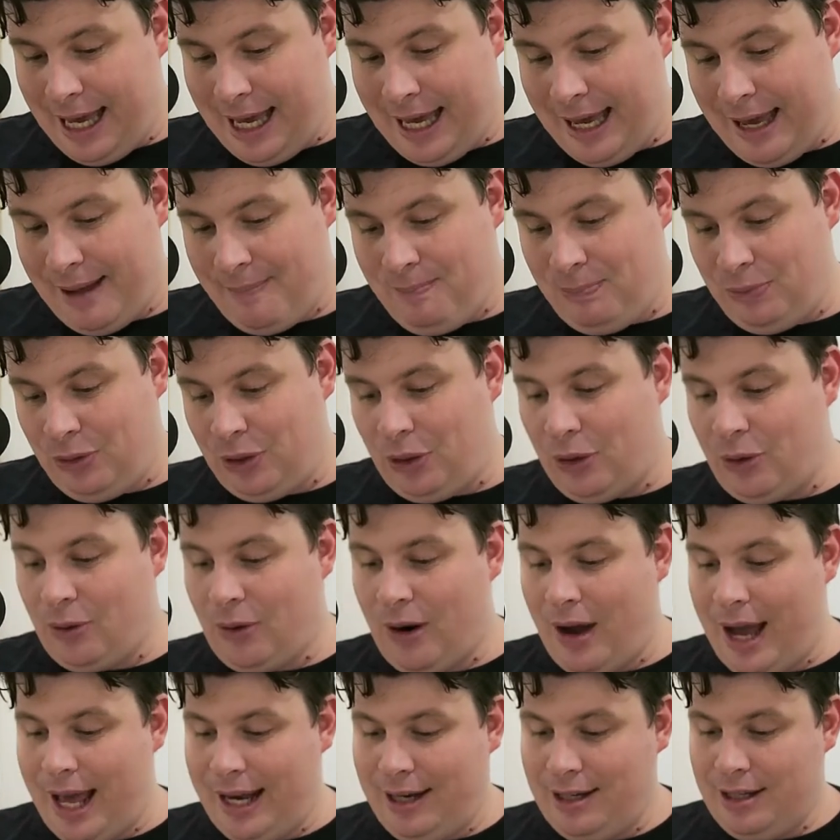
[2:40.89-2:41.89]
All
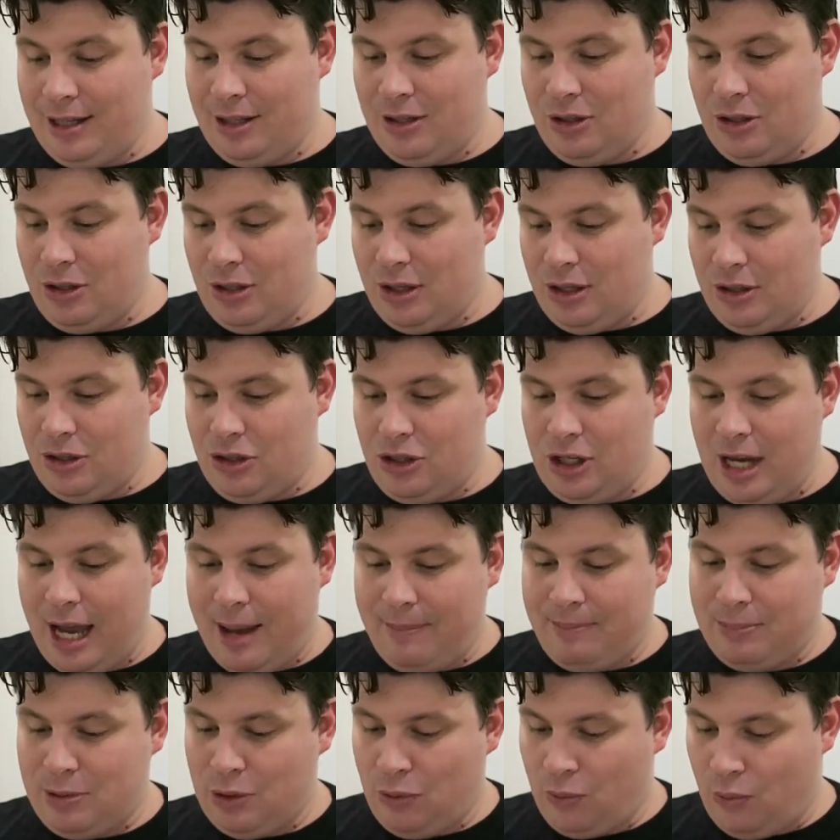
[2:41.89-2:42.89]
right.
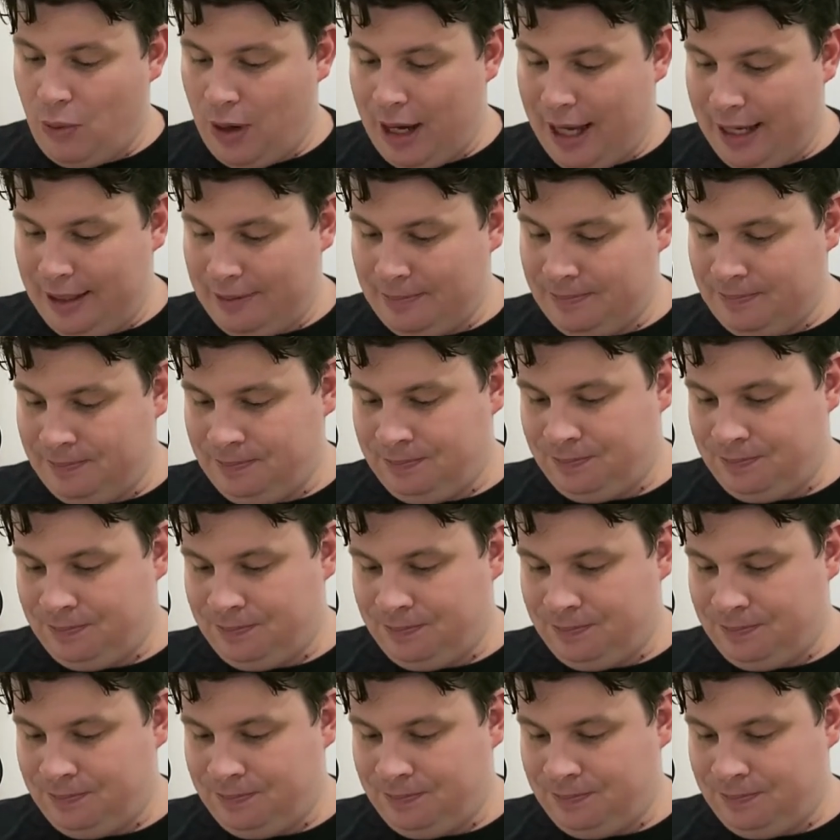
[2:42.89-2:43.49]
Chapter one.